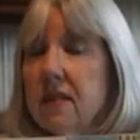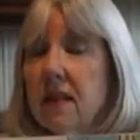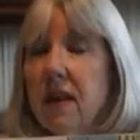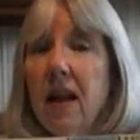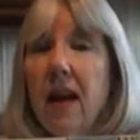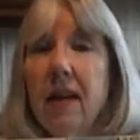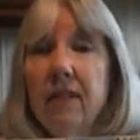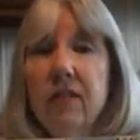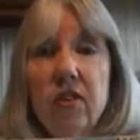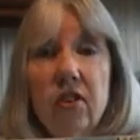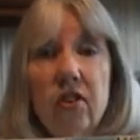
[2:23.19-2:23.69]

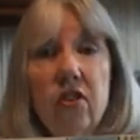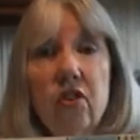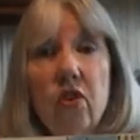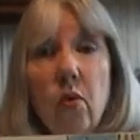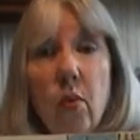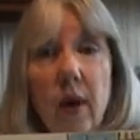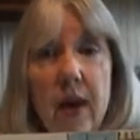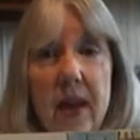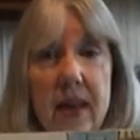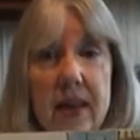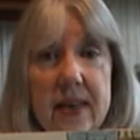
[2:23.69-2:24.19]
enough to do
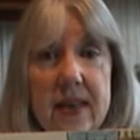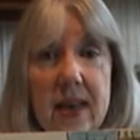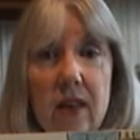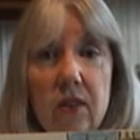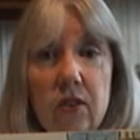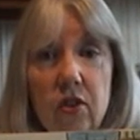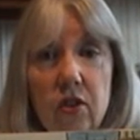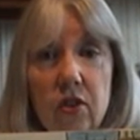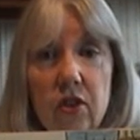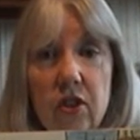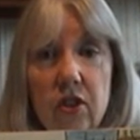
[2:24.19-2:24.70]
what he
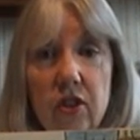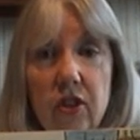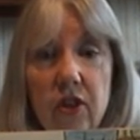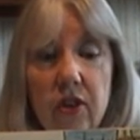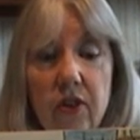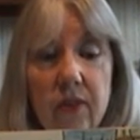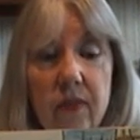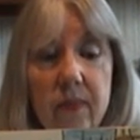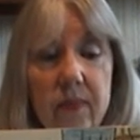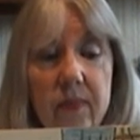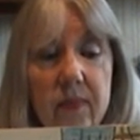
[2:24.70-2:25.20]
tells you to
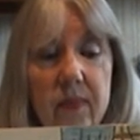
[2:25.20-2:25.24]
do?